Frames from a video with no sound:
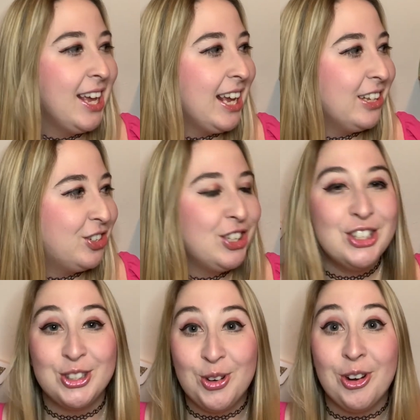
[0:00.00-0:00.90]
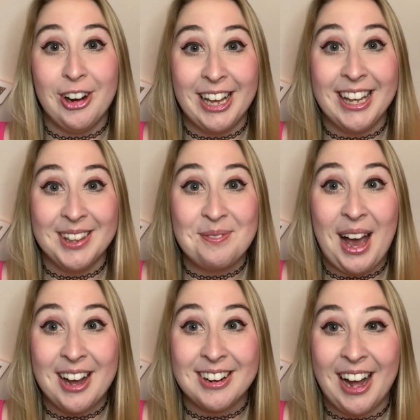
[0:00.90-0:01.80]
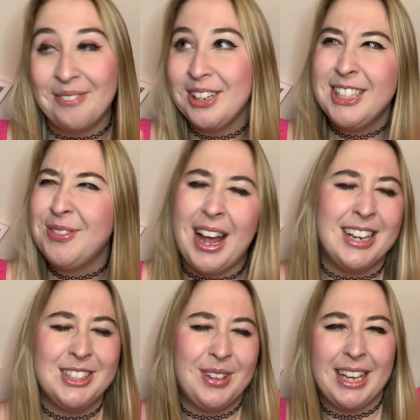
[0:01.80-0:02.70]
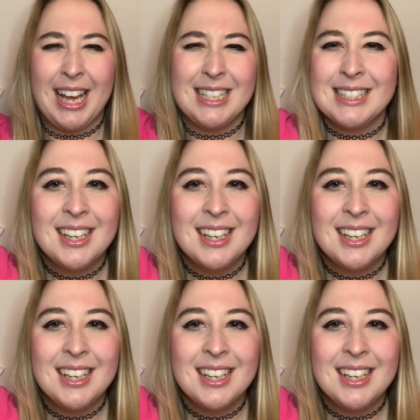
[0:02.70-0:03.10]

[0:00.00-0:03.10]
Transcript: and she's snoring in the background, but it's fine, guys.